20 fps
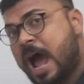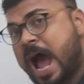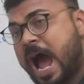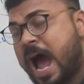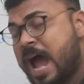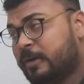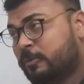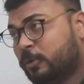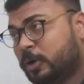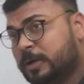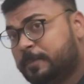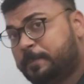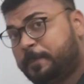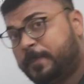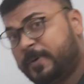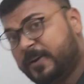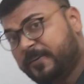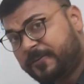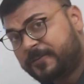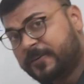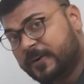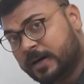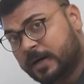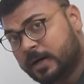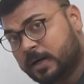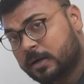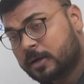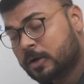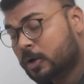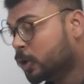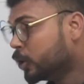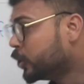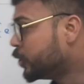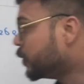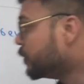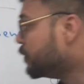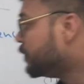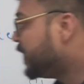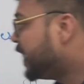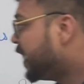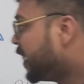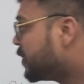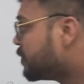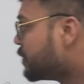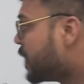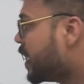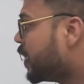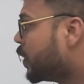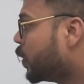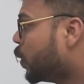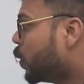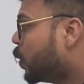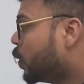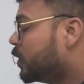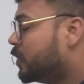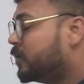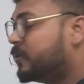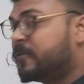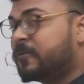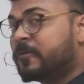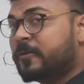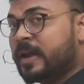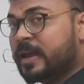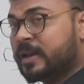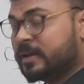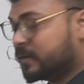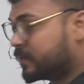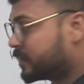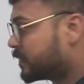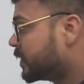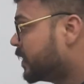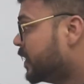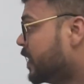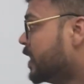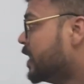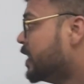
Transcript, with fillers: I would prefer to meet my old friends.